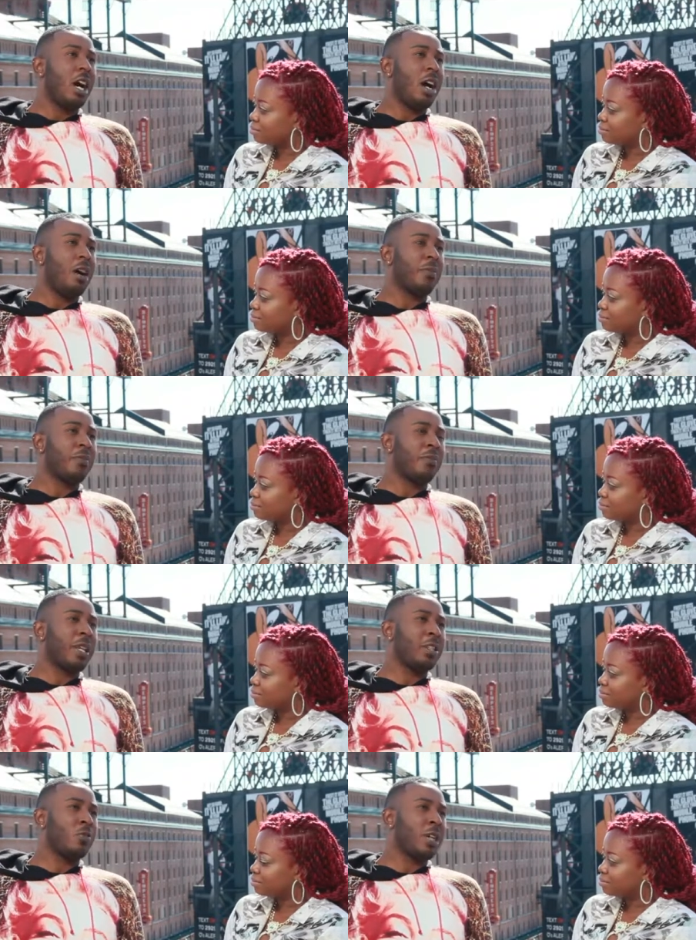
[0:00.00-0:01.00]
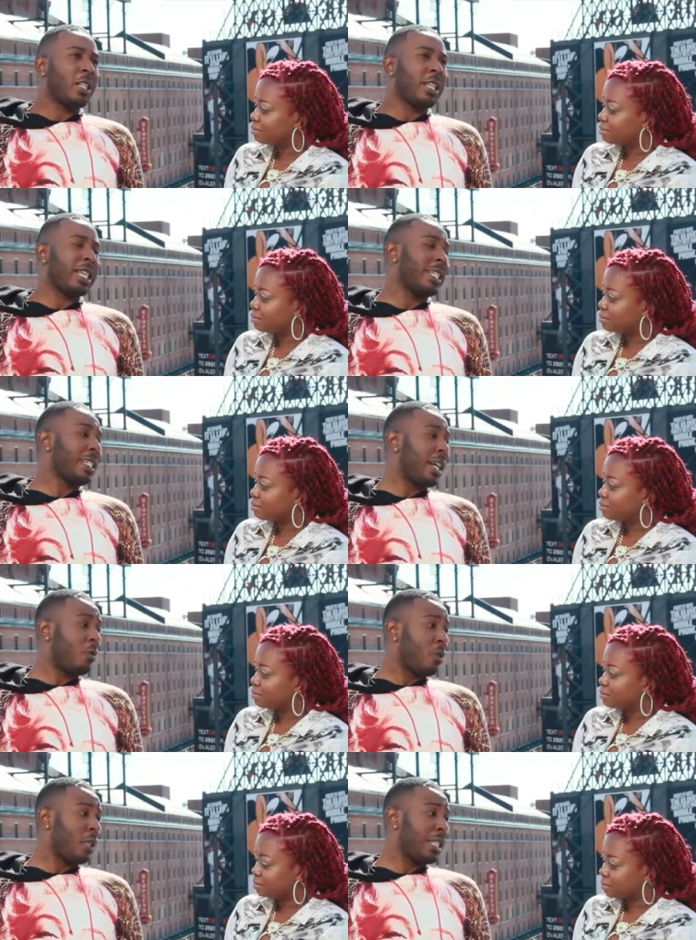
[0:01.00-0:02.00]
Speaker 1: um, is one that the
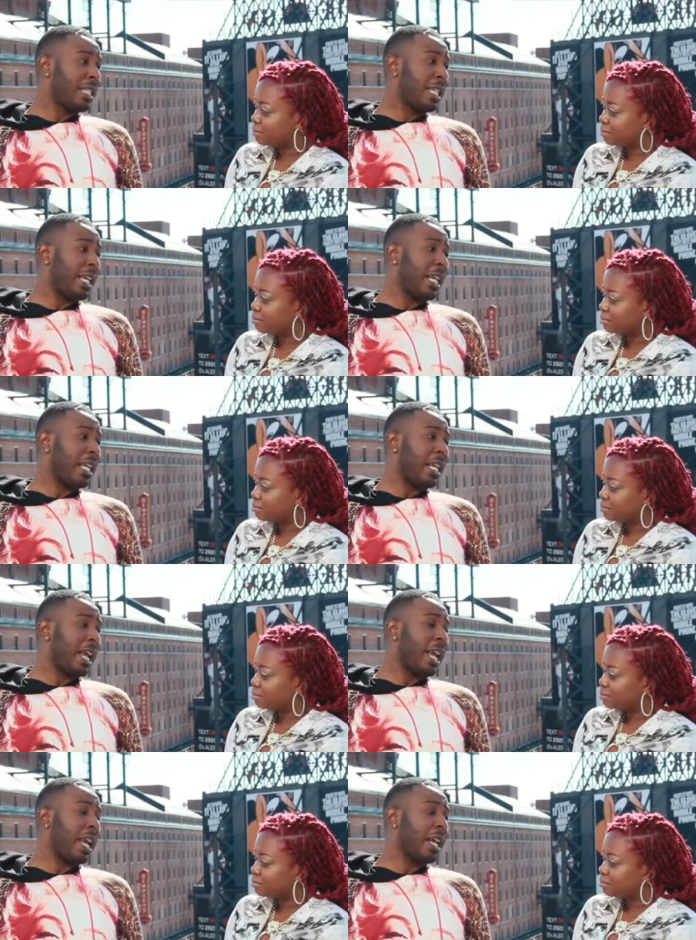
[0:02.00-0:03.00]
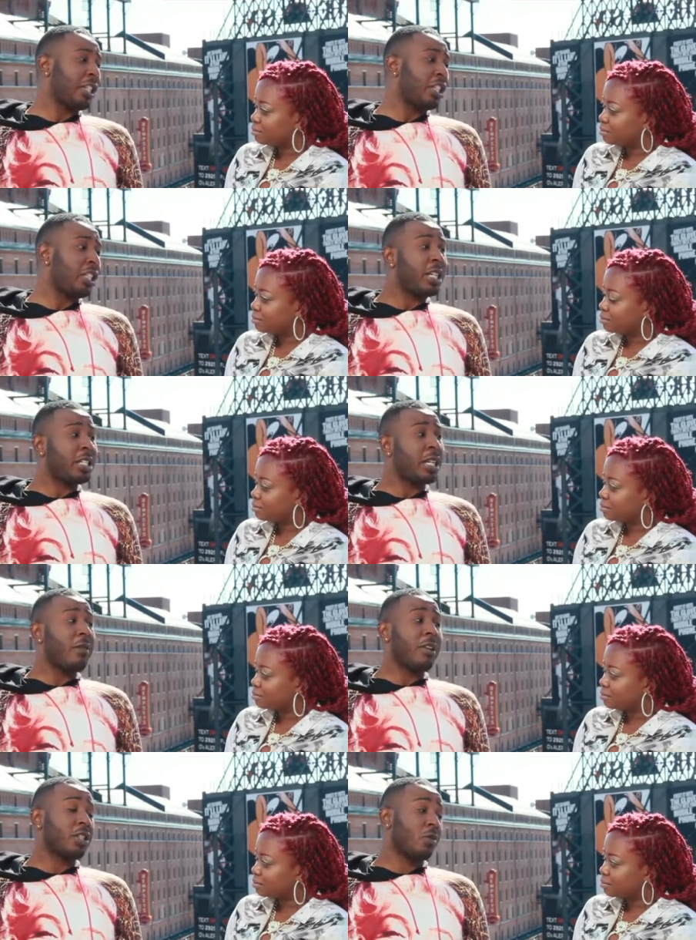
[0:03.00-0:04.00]
entire world will see, and she
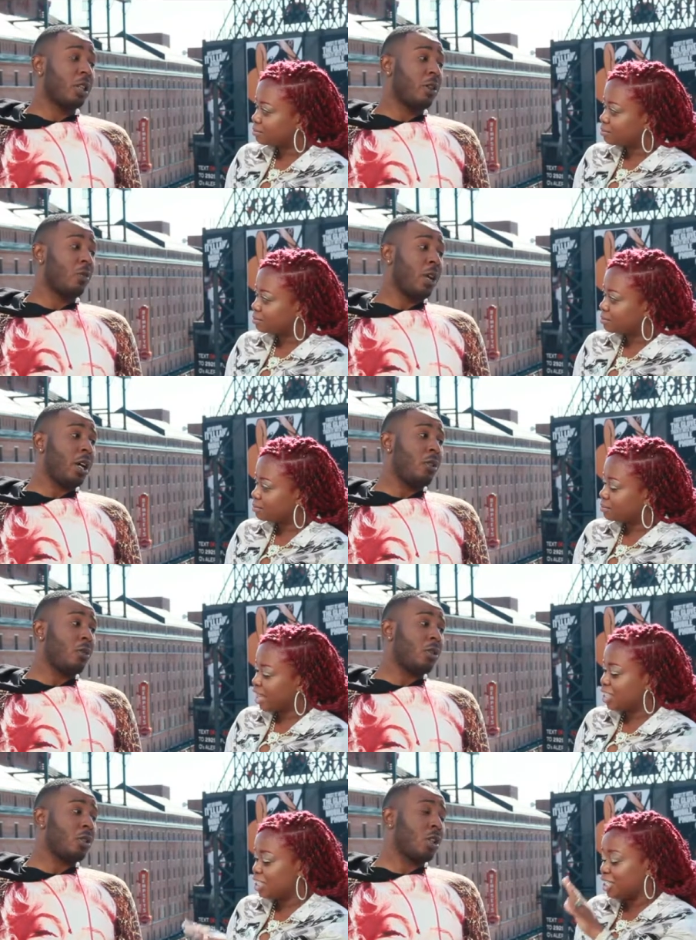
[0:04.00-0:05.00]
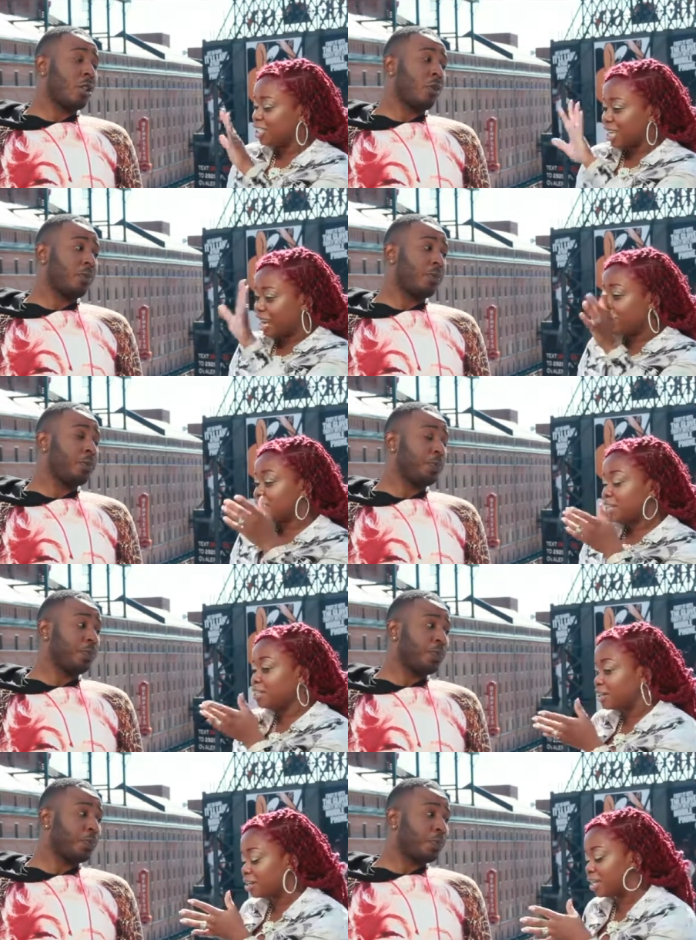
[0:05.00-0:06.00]
takes direction really well. And she's so. and I've
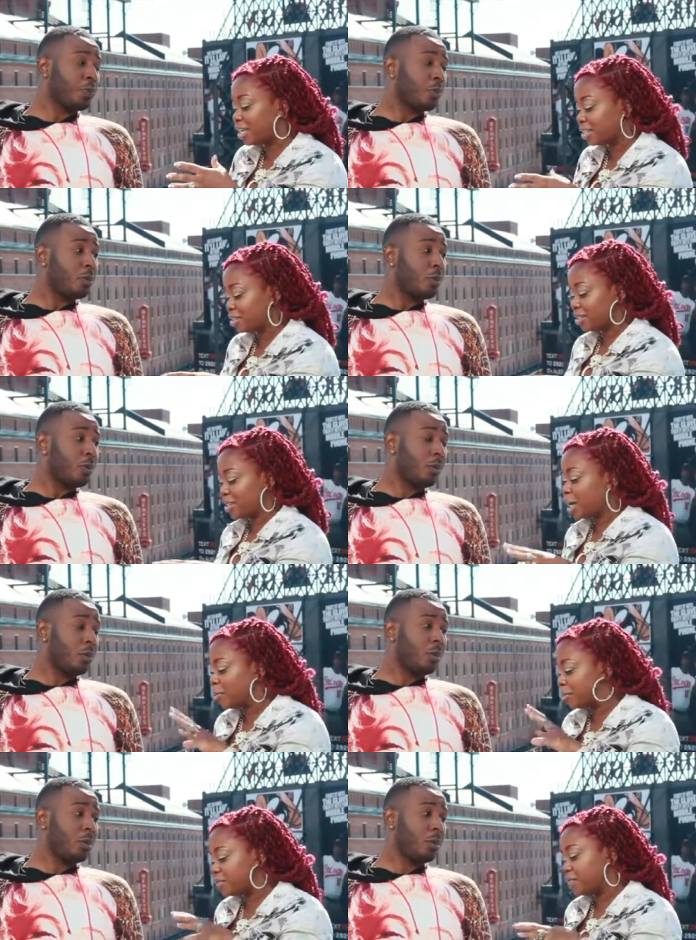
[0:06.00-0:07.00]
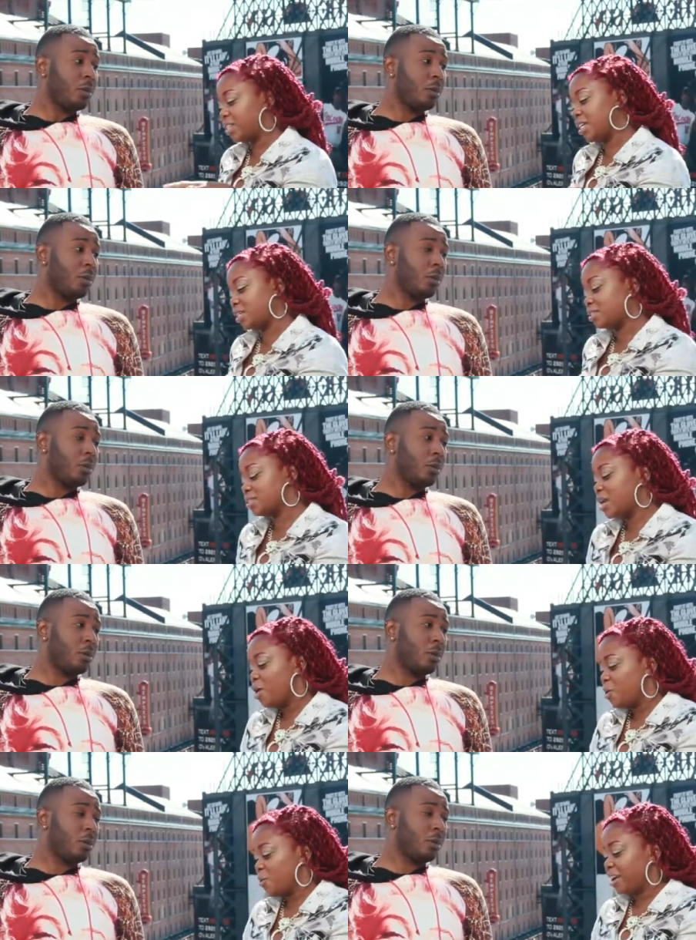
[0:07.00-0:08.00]
Speaker 2: seen her in a couple different things
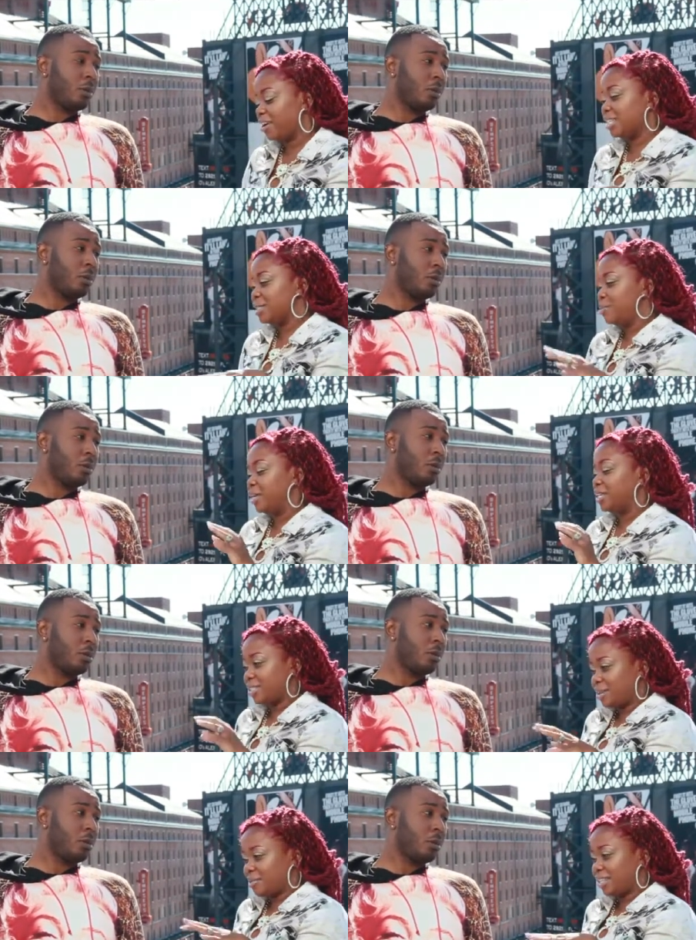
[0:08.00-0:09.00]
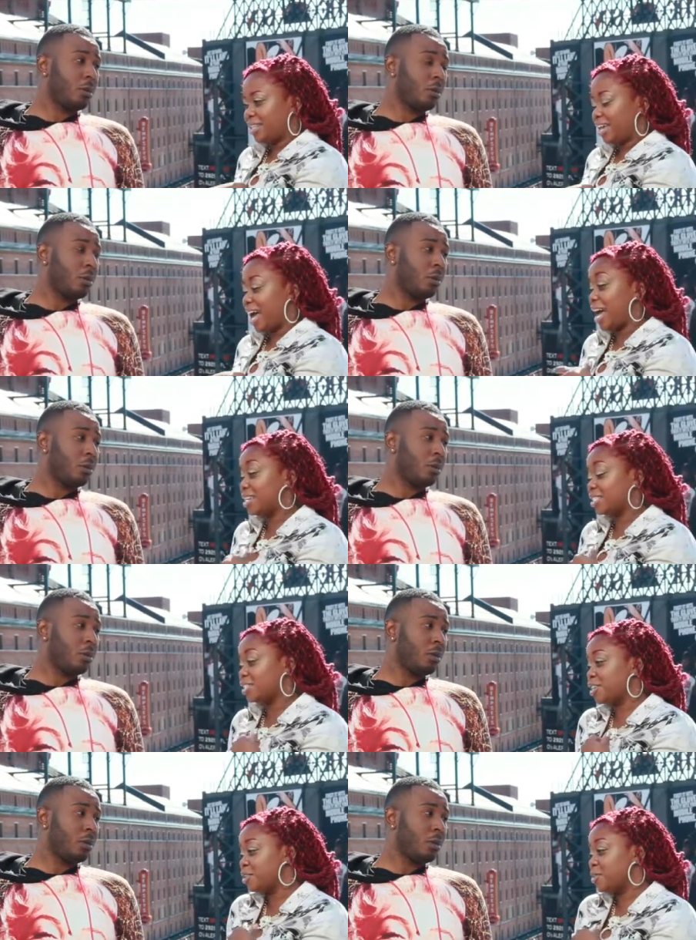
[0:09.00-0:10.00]
where it's been something that I
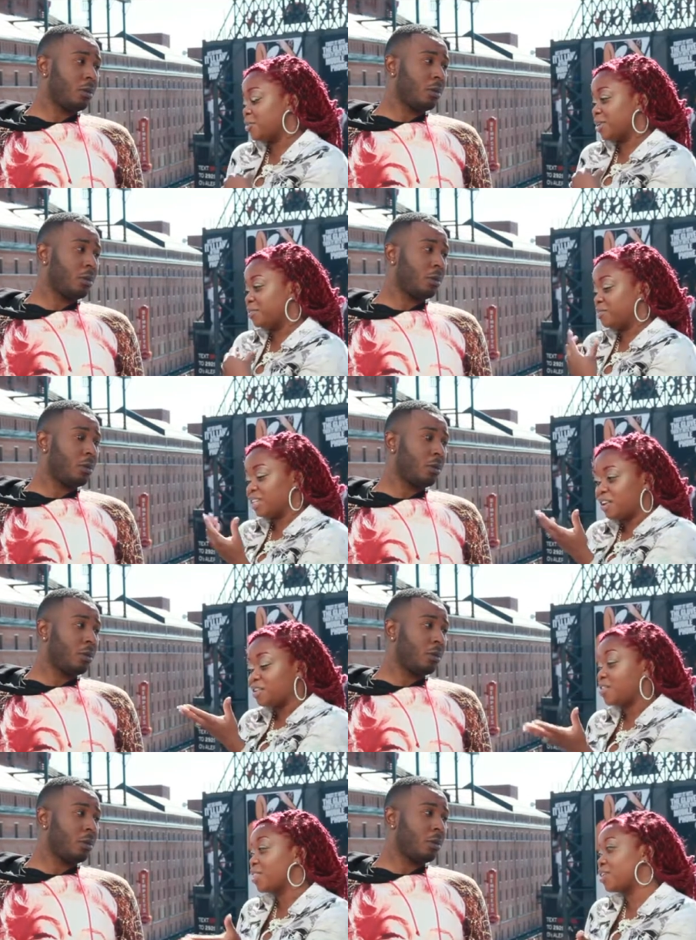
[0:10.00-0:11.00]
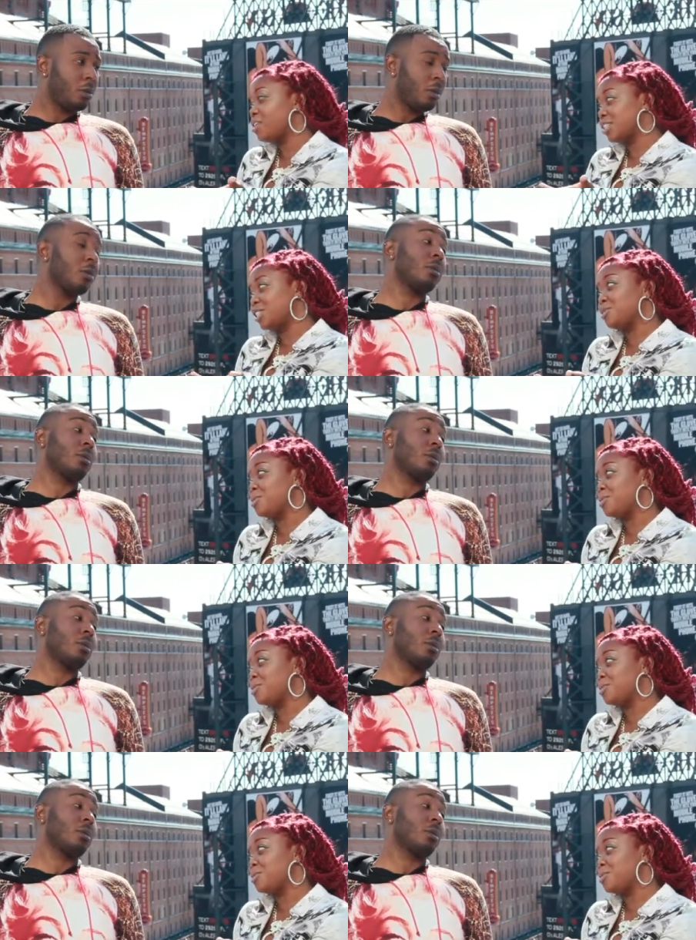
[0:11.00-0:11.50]
necessarily wouldn't never even thought that